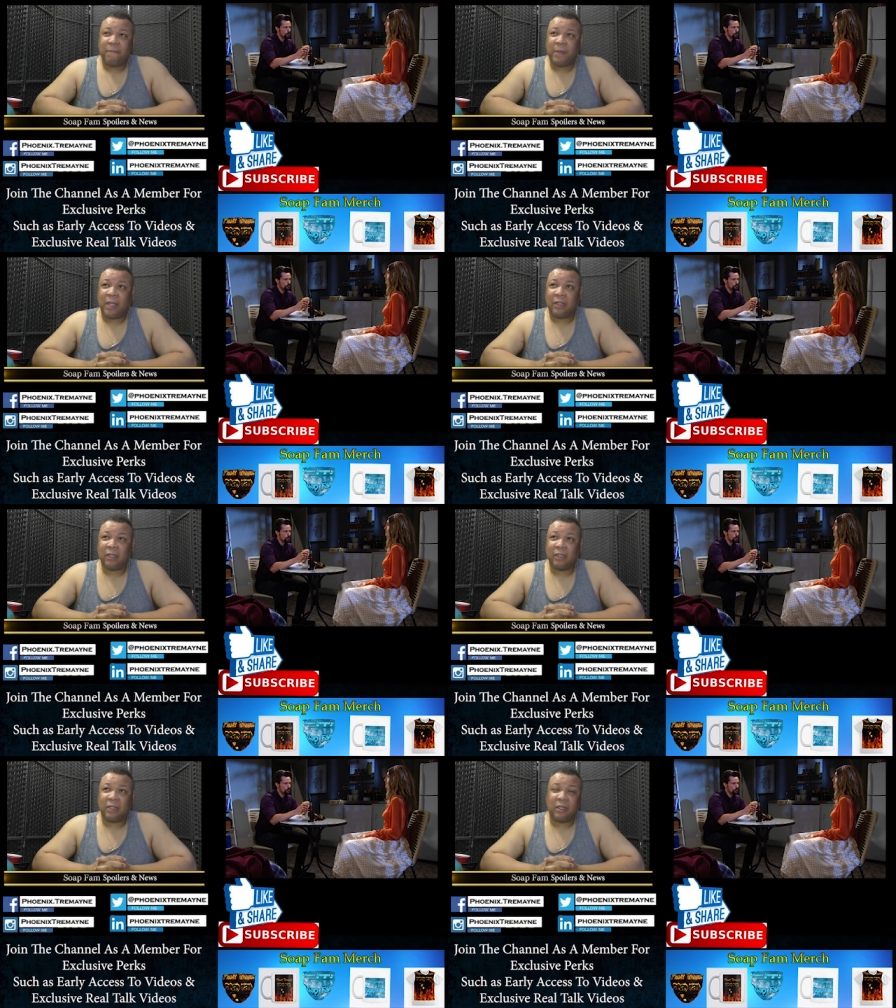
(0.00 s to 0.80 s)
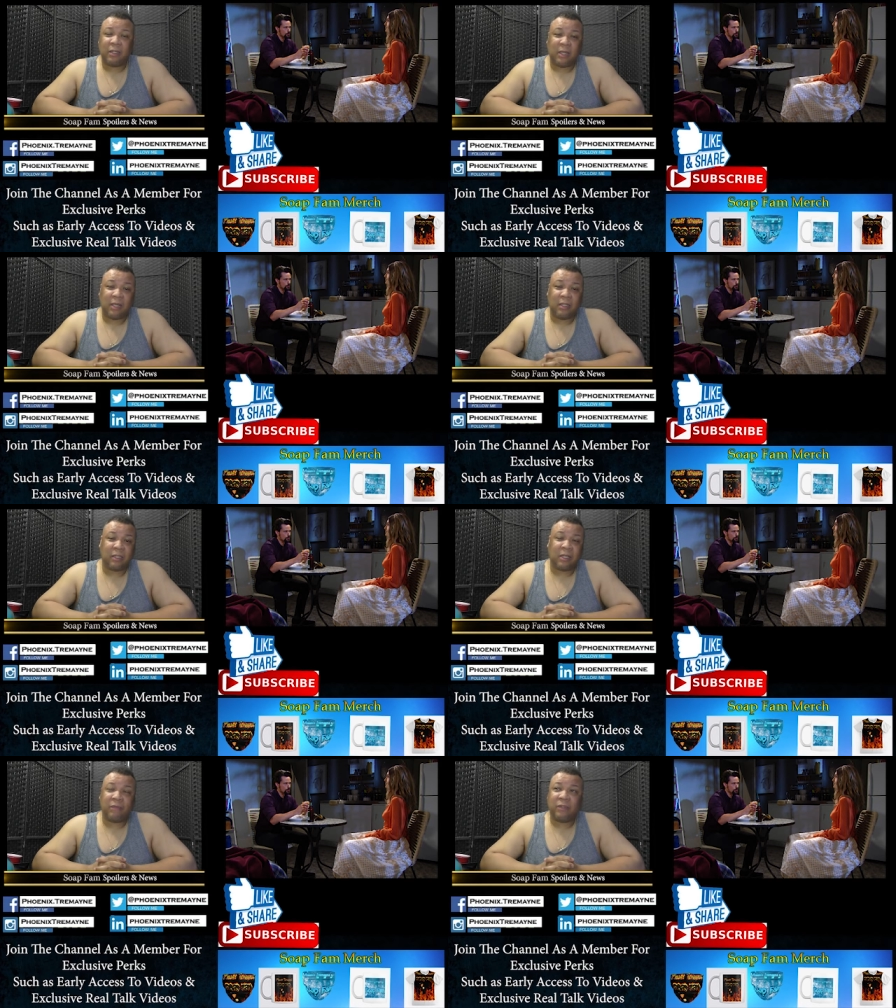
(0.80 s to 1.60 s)
that they should that he
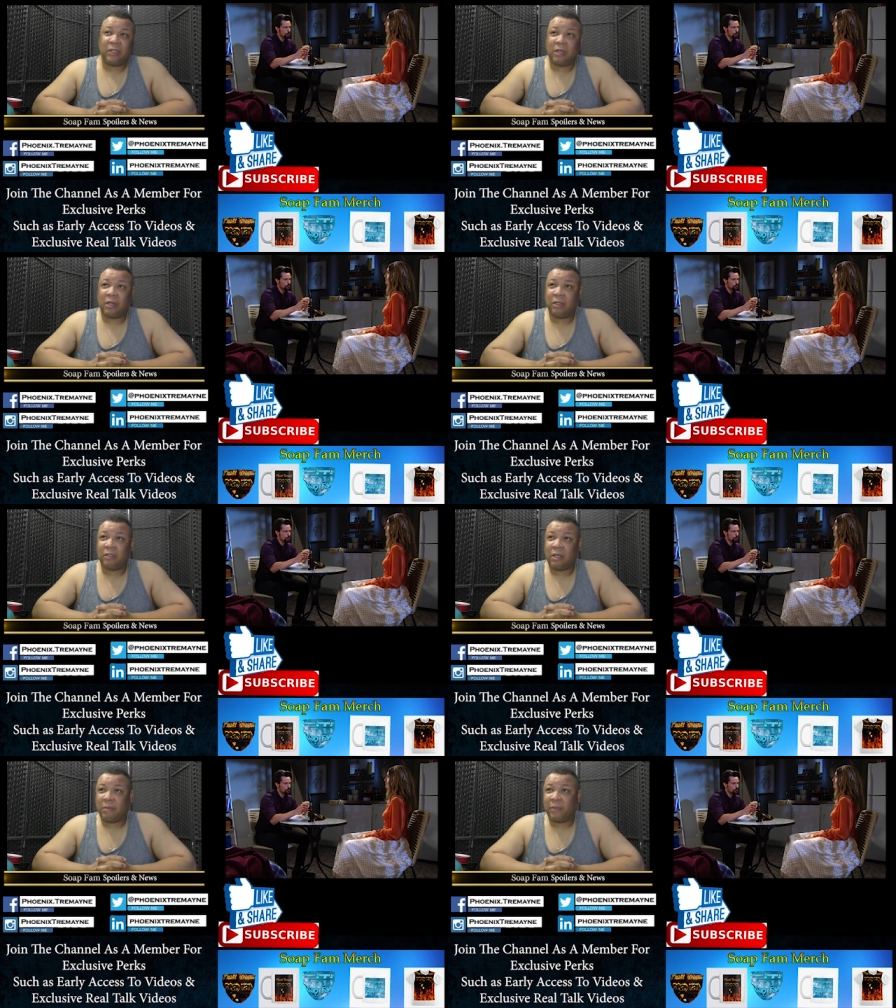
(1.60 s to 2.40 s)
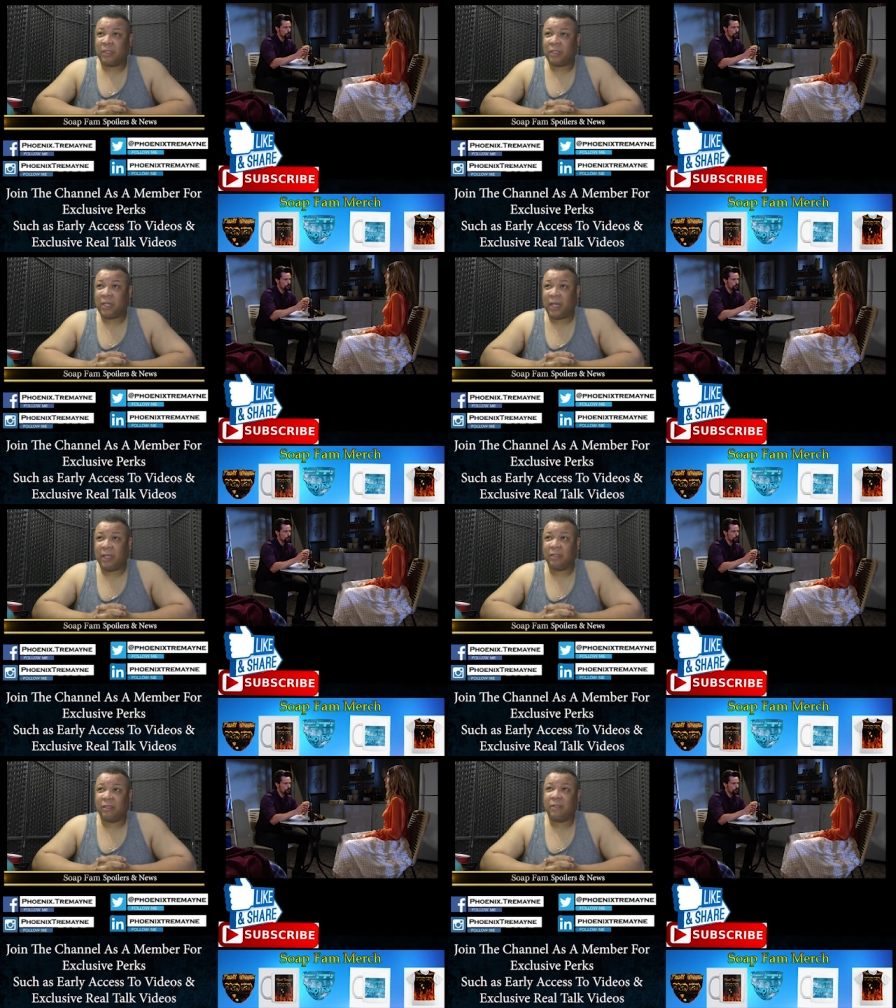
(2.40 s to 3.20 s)
should give uh, Thomas a
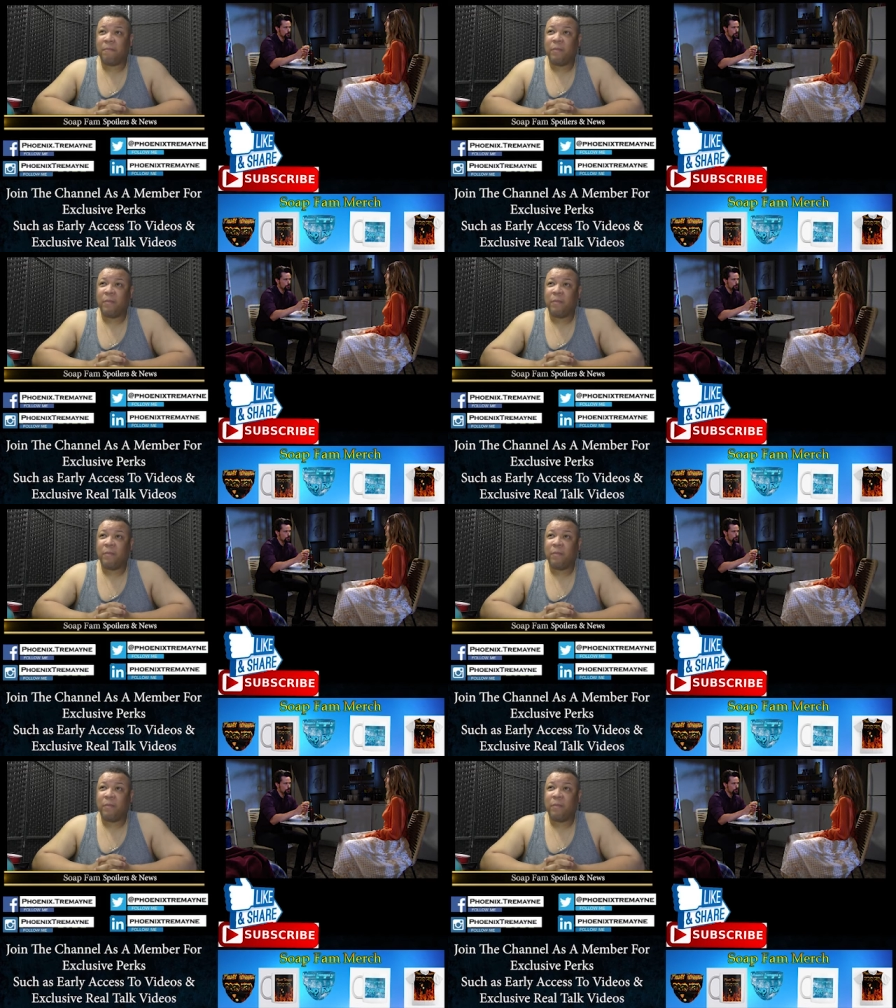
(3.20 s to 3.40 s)
chance.